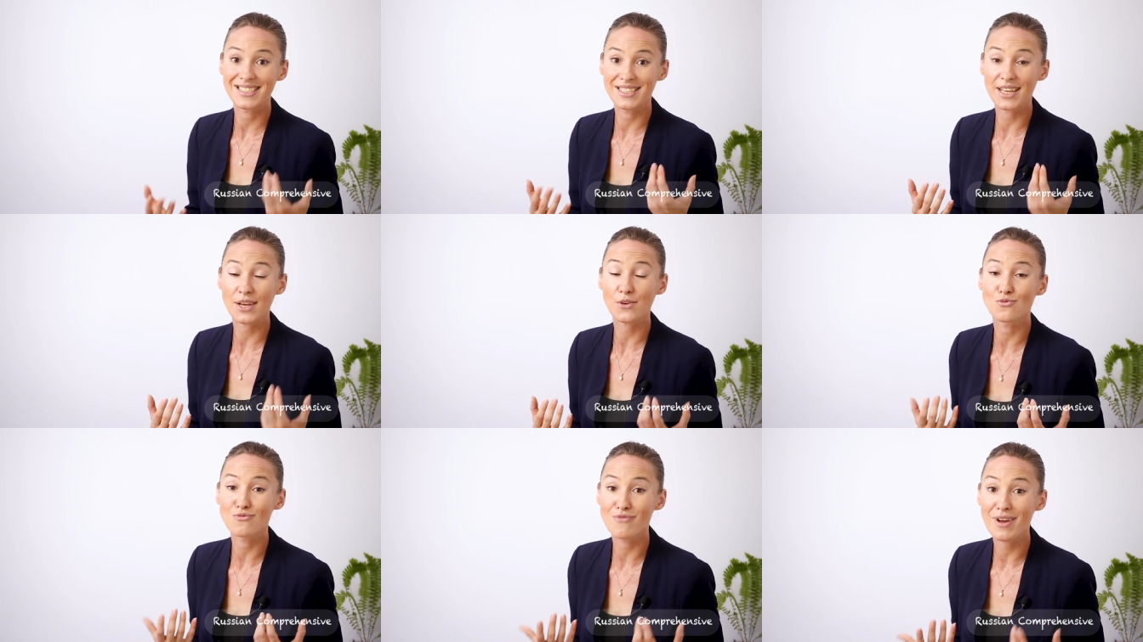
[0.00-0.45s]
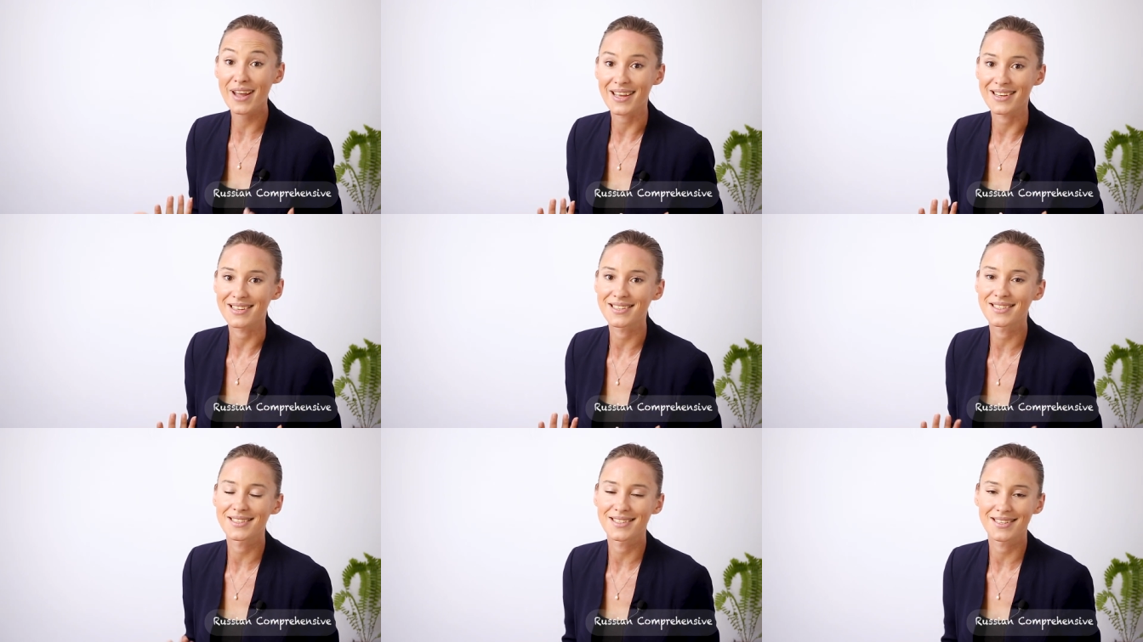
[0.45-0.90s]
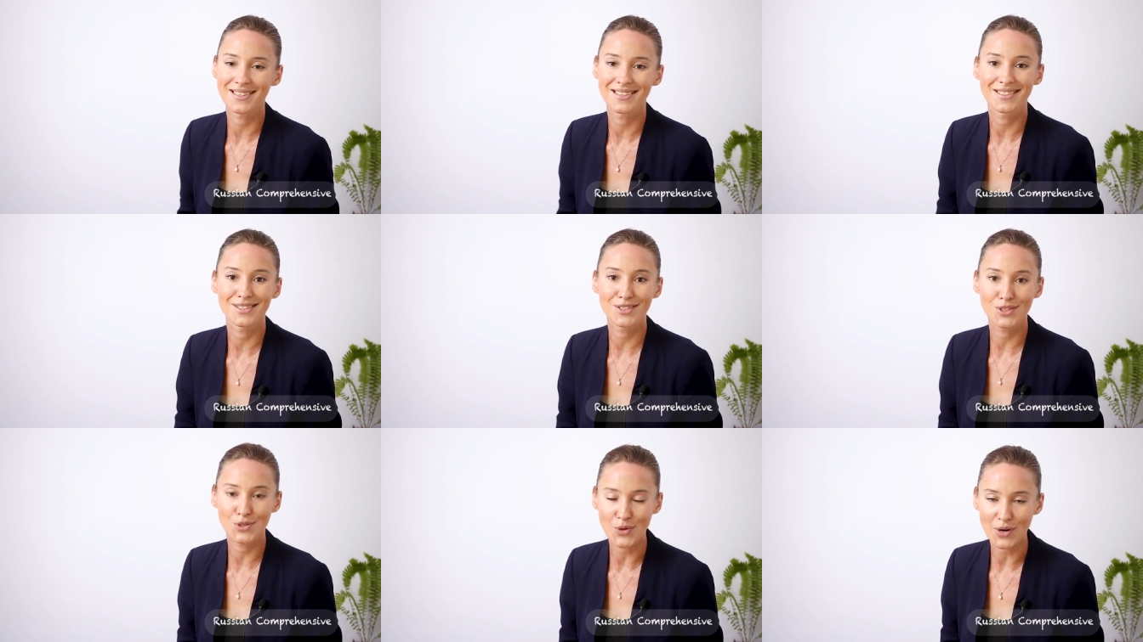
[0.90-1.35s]
direct
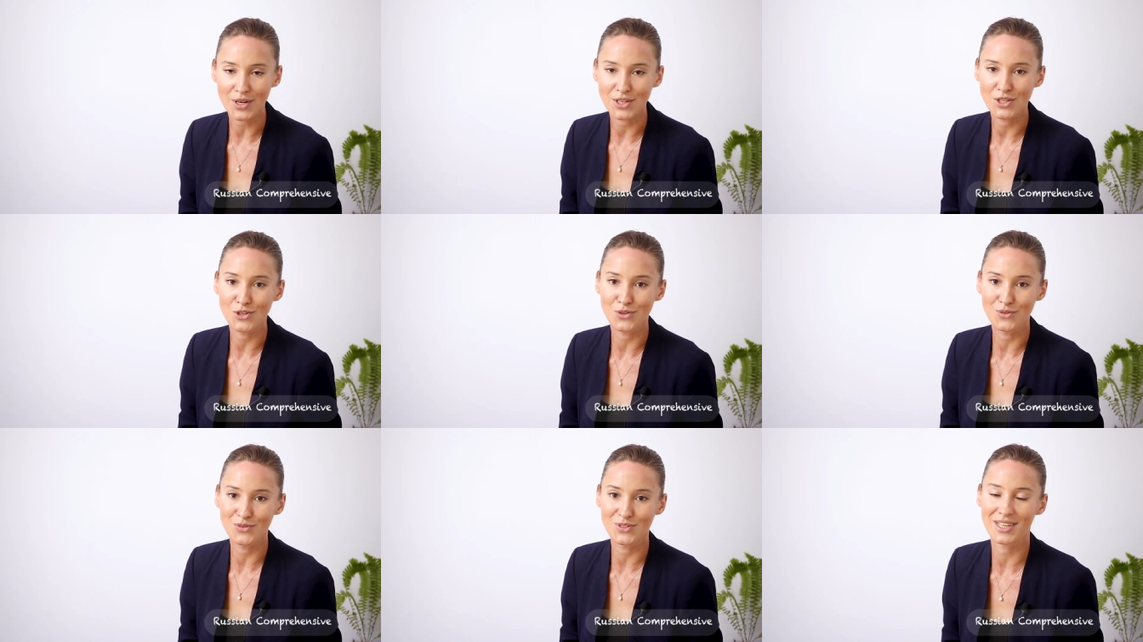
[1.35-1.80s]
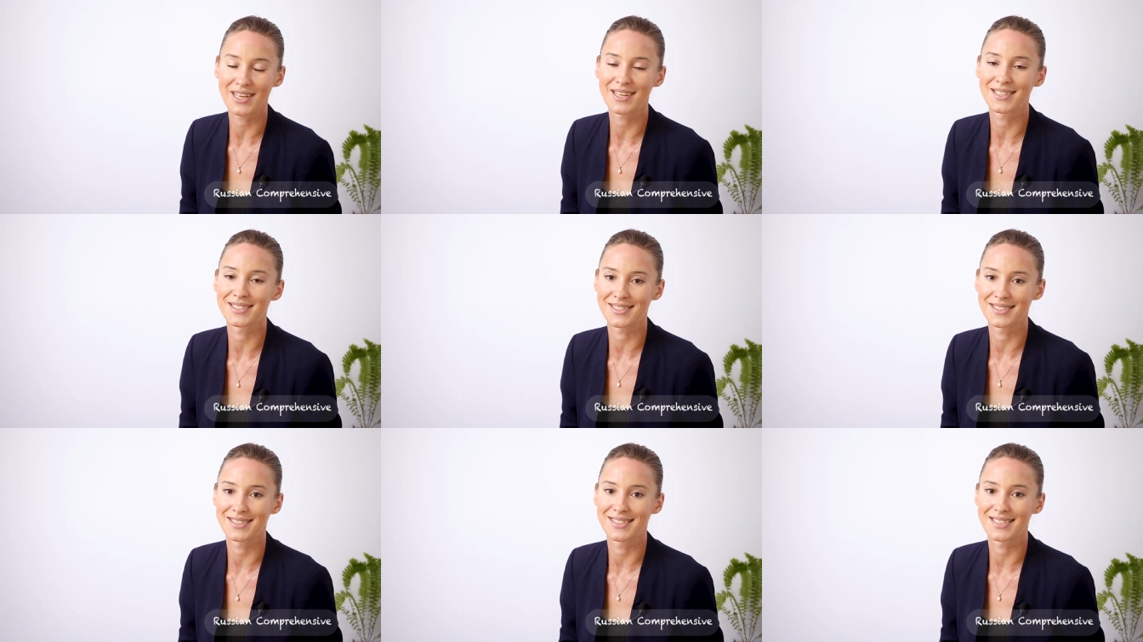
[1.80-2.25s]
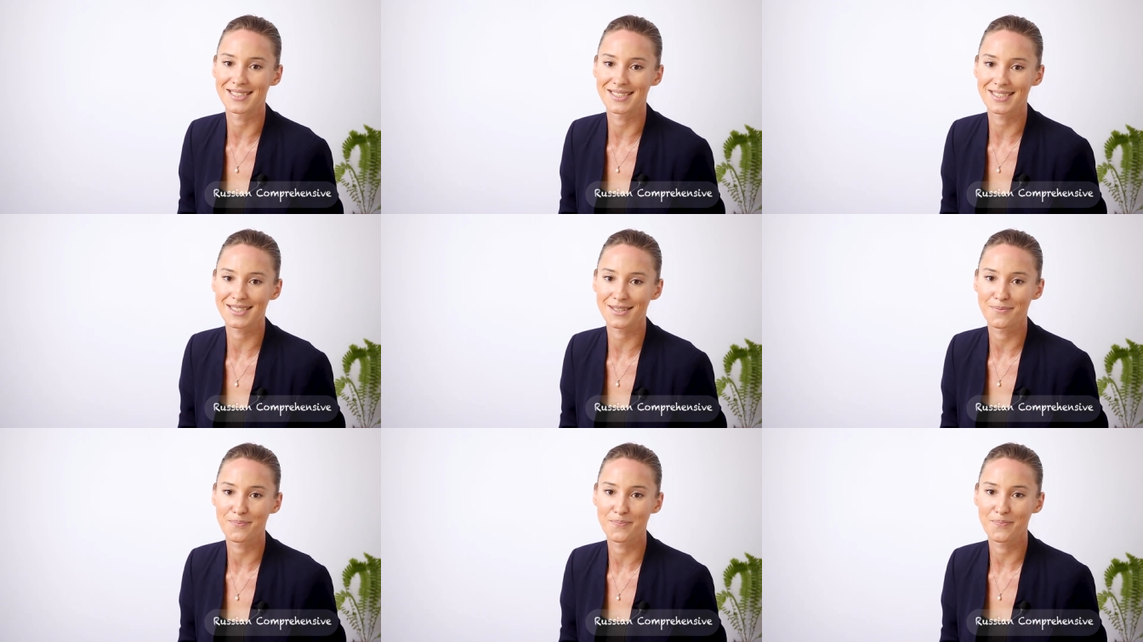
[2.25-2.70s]
structure of sentences.